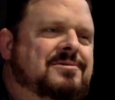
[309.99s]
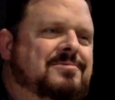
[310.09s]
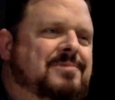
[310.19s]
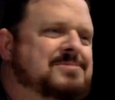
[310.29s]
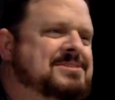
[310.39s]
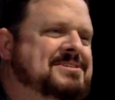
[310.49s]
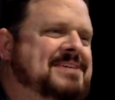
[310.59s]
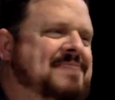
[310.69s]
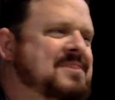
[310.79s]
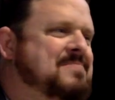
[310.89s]
What was the
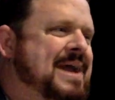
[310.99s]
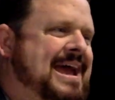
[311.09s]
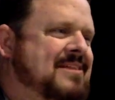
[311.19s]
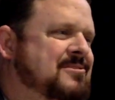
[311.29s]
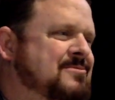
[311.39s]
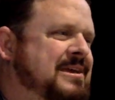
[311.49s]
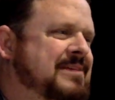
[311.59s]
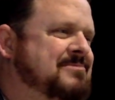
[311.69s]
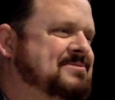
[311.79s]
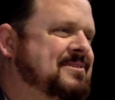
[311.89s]
saving bath you think
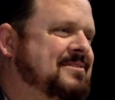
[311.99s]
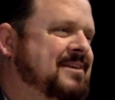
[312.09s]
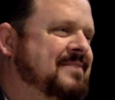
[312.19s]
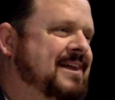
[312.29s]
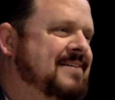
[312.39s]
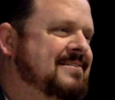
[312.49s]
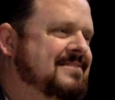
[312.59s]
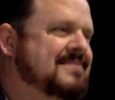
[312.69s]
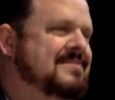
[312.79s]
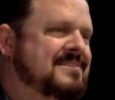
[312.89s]
he was talking about?
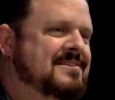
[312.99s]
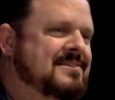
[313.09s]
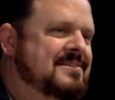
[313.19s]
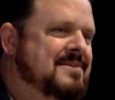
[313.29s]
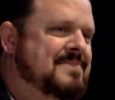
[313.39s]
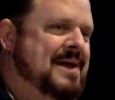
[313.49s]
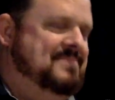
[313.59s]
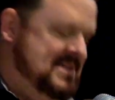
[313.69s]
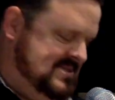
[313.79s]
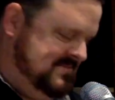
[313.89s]

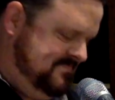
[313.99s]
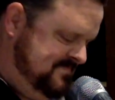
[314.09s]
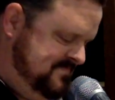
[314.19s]
Baptism.